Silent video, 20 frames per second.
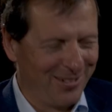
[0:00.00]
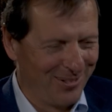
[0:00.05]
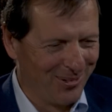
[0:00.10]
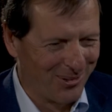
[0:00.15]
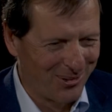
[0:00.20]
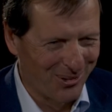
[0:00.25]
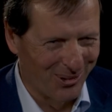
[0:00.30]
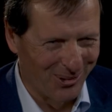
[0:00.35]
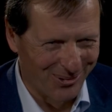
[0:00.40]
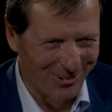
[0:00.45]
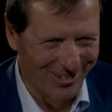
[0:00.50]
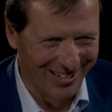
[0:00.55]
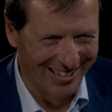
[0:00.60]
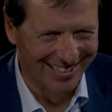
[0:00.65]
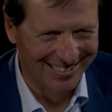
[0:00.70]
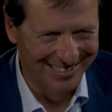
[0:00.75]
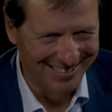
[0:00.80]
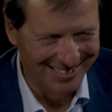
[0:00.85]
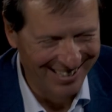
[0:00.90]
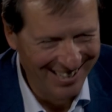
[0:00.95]
neutral,
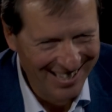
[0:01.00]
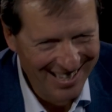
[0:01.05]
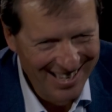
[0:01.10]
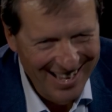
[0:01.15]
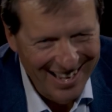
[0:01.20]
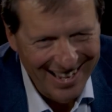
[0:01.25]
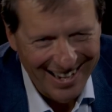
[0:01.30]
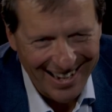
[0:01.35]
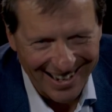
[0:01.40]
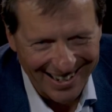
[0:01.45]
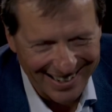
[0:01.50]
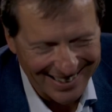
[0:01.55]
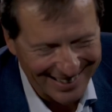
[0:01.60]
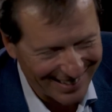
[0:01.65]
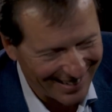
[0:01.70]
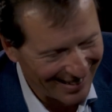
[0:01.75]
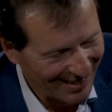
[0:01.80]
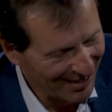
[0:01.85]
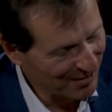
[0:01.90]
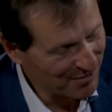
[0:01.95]
Rex.
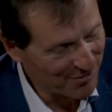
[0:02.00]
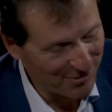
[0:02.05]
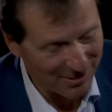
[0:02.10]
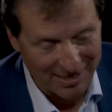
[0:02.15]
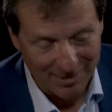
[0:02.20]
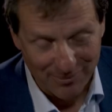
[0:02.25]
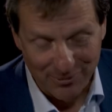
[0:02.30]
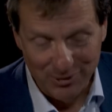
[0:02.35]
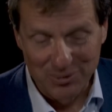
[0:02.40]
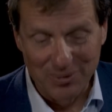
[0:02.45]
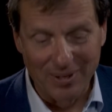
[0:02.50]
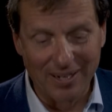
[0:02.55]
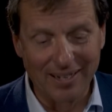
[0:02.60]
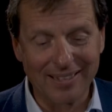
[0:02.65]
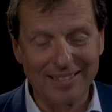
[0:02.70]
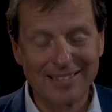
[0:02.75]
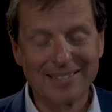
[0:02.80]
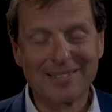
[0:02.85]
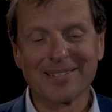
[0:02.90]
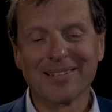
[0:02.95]
First of all,
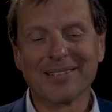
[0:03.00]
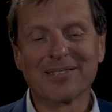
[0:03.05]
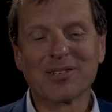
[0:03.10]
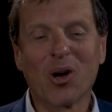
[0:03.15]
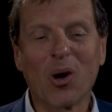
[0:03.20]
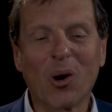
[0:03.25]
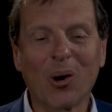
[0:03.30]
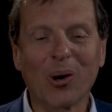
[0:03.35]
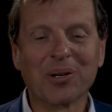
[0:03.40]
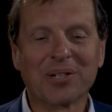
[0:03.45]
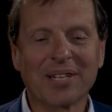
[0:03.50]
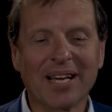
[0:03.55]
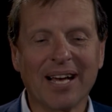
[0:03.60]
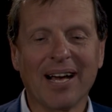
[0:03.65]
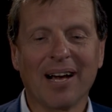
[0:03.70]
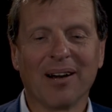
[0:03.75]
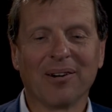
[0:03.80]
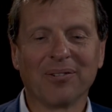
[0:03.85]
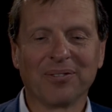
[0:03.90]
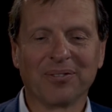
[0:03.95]
it's hard to
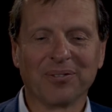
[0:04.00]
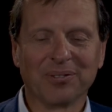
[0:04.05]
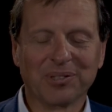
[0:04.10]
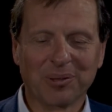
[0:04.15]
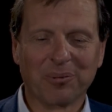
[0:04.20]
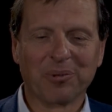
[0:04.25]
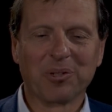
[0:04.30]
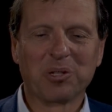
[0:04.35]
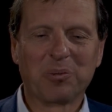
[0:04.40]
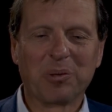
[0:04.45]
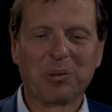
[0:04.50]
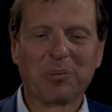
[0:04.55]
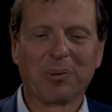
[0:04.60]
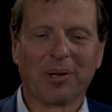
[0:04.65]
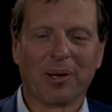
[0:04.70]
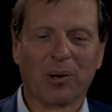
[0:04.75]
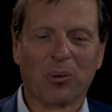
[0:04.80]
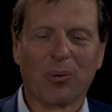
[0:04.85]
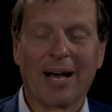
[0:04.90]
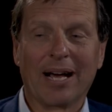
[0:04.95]
have with some of these people
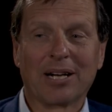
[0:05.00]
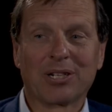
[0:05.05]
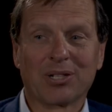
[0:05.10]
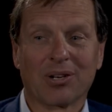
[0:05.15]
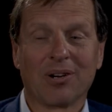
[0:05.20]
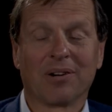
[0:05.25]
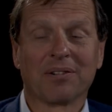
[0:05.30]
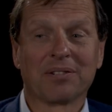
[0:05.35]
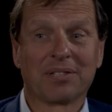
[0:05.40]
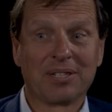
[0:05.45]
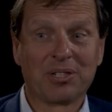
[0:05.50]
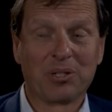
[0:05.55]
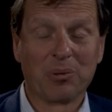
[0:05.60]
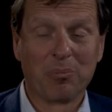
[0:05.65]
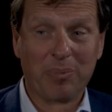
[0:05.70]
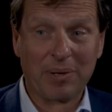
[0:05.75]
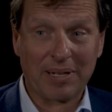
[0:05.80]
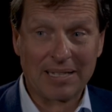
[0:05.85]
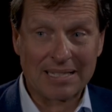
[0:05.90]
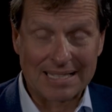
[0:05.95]
a rational conversation
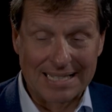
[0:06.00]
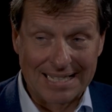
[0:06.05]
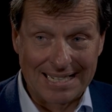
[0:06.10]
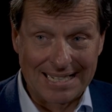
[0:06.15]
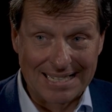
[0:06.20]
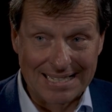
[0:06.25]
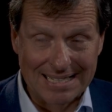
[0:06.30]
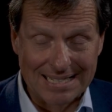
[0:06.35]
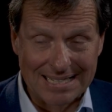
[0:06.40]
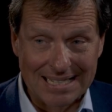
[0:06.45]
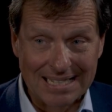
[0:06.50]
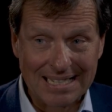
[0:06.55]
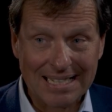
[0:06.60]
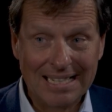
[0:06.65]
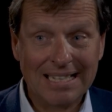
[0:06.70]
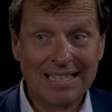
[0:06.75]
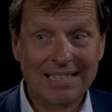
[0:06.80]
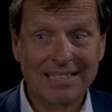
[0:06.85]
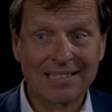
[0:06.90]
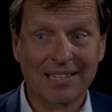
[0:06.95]
because it is
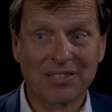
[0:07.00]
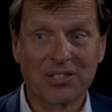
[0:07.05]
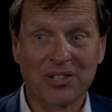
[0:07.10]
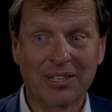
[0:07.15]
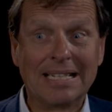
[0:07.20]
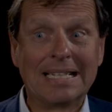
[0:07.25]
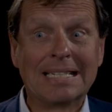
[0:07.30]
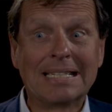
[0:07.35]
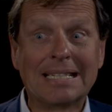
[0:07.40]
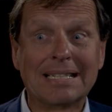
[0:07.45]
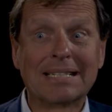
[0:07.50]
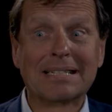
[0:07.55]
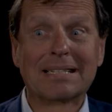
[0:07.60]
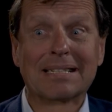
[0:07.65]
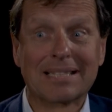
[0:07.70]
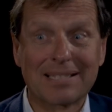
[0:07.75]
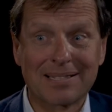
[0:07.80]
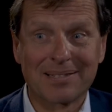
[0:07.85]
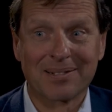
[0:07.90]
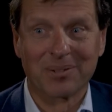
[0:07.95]
such an
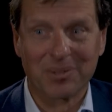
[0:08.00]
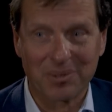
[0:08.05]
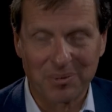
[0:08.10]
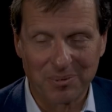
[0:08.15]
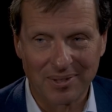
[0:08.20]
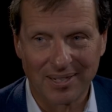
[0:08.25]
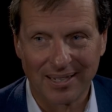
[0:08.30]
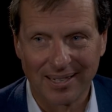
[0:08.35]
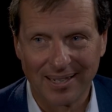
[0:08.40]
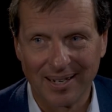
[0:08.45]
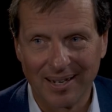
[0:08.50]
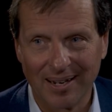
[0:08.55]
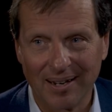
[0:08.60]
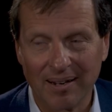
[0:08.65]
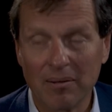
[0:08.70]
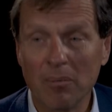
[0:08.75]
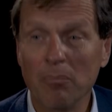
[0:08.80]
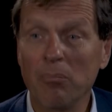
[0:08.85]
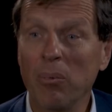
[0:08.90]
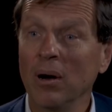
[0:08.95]
inconsistent,
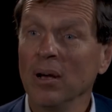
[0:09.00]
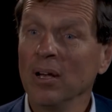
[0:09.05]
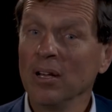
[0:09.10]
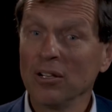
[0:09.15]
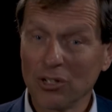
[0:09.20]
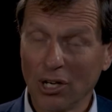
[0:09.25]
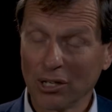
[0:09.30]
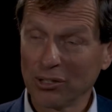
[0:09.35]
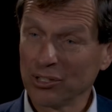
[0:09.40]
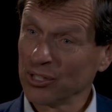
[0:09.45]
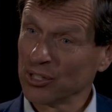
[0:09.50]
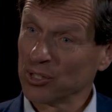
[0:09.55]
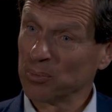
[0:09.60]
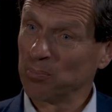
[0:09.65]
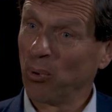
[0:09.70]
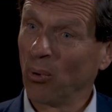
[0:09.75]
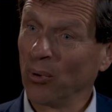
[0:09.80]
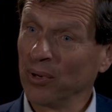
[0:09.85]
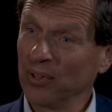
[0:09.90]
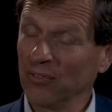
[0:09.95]
not just
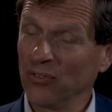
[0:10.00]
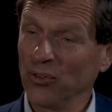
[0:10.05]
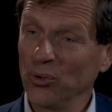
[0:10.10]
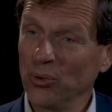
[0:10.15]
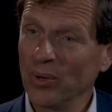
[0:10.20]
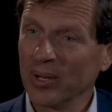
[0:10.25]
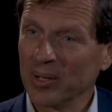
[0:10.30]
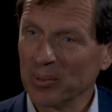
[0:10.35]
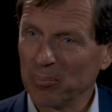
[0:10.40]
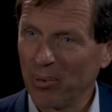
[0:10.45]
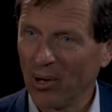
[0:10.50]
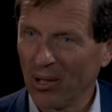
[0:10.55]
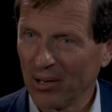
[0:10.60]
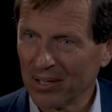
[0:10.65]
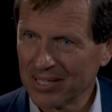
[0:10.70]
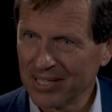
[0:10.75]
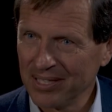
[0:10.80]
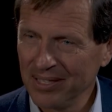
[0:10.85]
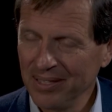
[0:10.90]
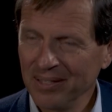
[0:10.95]
point of view and
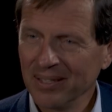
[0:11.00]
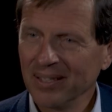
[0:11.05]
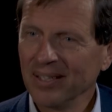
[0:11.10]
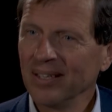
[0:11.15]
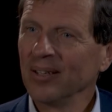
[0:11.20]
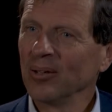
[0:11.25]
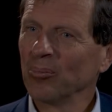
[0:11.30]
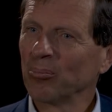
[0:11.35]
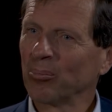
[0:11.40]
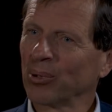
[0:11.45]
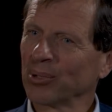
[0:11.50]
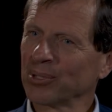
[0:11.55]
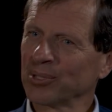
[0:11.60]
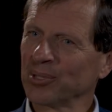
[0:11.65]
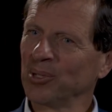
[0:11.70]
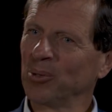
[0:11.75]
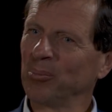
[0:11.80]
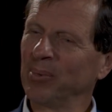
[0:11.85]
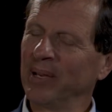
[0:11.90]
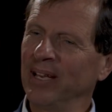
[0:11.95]
policy,
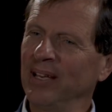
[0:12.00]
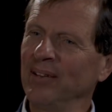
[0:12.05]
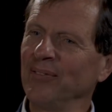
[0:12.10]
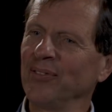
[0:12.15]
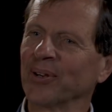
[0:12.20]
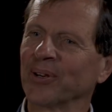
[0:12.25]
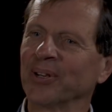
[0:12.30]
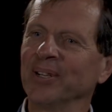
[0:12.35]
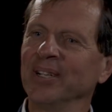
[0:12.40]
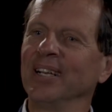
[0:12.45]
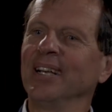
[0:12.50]
personal behavior.